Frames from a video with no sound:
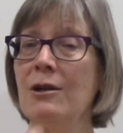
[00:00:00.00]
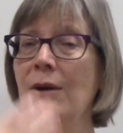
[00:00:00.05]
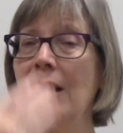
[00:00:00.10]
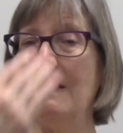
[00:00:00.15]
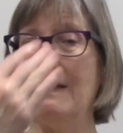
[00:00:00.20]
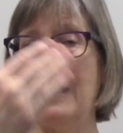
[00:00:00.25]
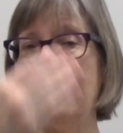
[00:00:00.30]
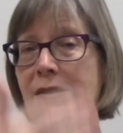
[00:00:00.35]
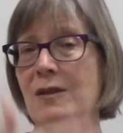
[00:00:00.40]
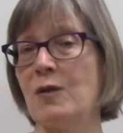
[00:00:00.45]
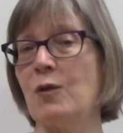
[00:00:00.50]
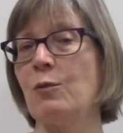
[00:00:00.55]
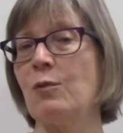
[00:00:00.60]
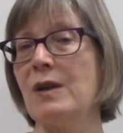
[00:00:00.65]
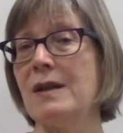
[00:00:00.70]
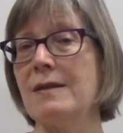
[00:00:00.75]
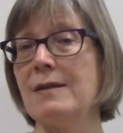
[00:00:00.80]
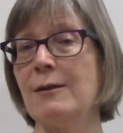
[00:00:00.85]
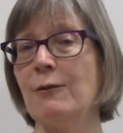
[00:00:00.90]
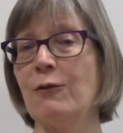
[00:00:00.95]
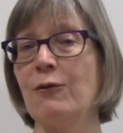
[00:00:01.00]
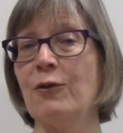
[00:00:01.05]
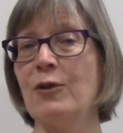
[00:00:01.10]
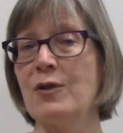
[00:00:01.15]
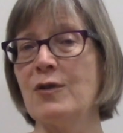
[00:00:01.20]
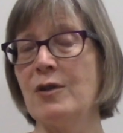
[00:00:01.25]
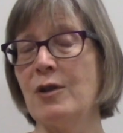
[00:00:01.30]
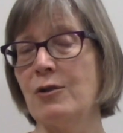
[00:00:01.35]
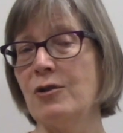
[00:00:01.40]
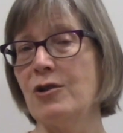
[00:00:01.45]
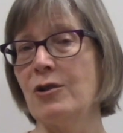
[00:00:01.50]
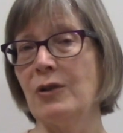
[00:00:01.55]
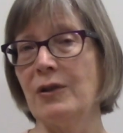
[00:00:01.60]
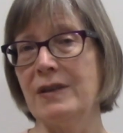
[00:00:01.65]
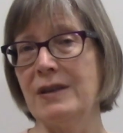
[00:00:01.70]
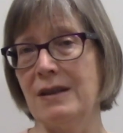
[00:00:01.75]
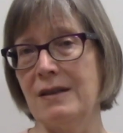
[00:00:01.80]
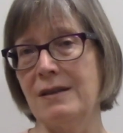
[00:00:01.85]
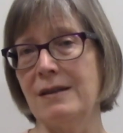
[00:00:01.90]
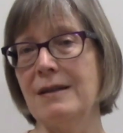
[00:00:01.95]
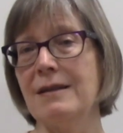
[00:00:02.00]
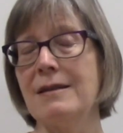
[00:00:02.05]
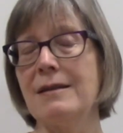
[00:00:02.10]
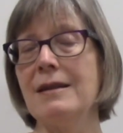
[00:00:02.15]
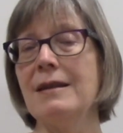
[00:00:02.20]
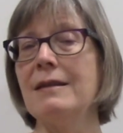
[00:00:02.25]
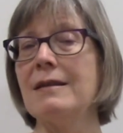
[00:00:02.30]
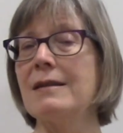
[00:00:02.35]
and that's the reason for social distancing,